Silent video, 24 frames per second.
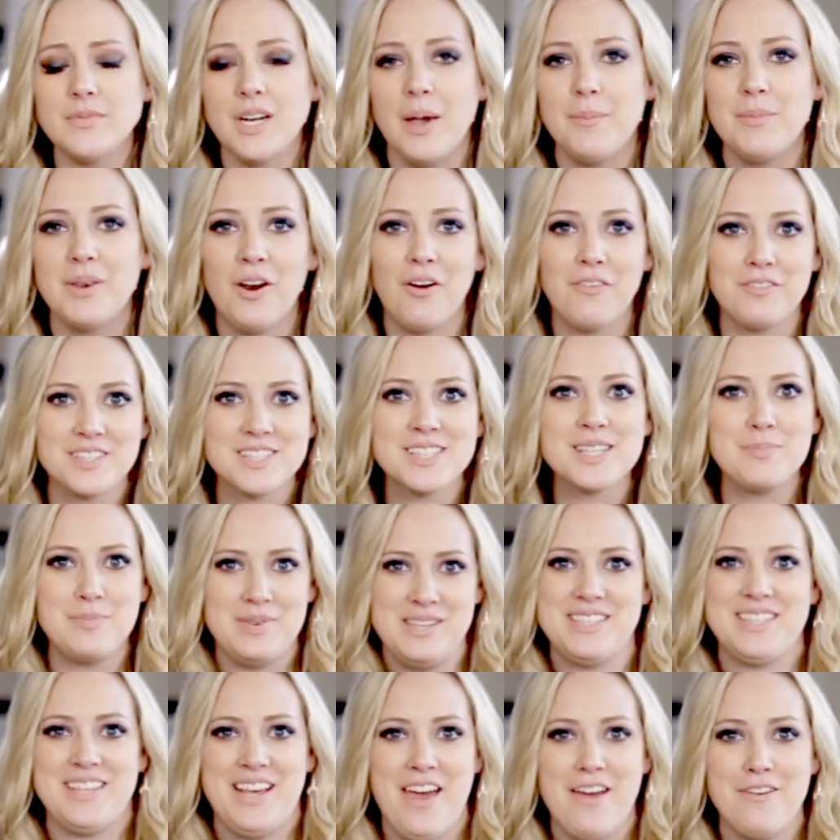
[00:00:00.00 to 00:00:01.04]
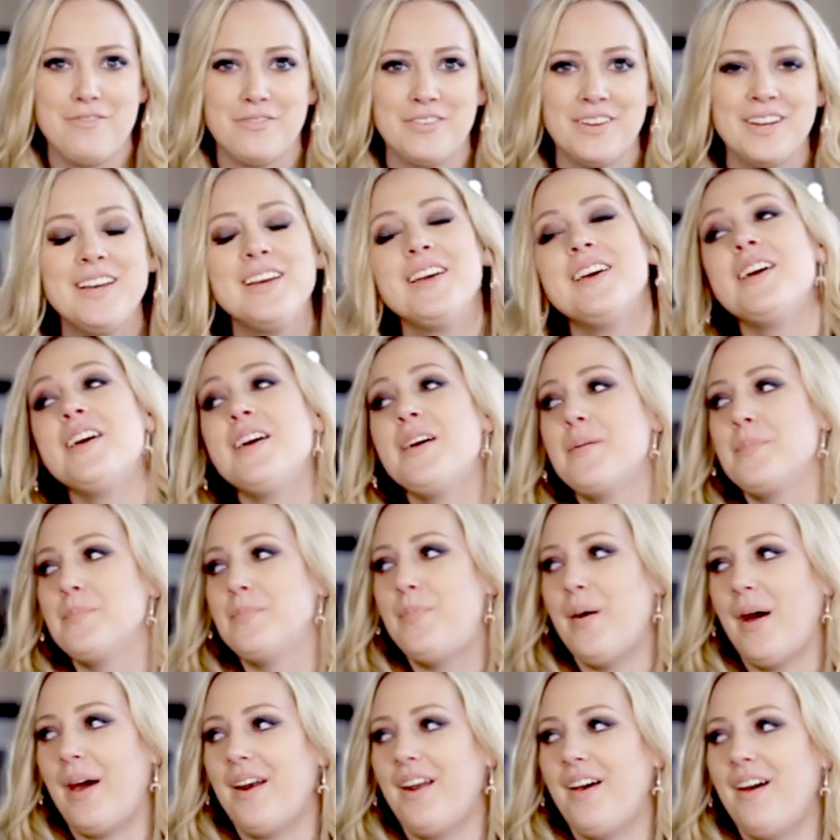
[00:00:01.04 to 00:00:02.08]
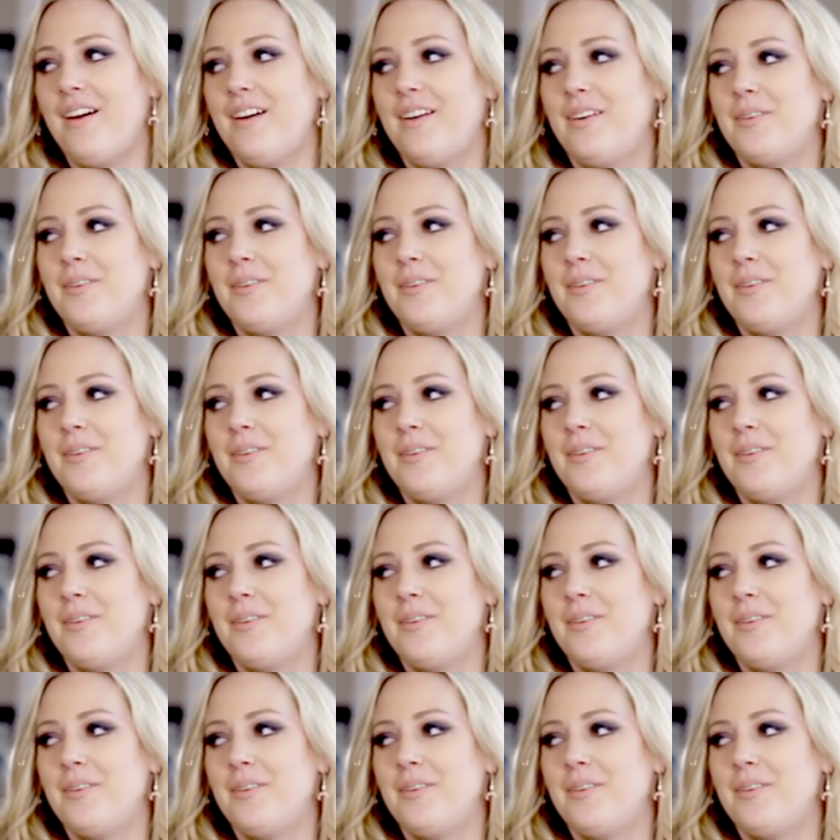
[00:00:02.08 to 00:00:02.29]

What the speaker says: I mean, obviously be safe, but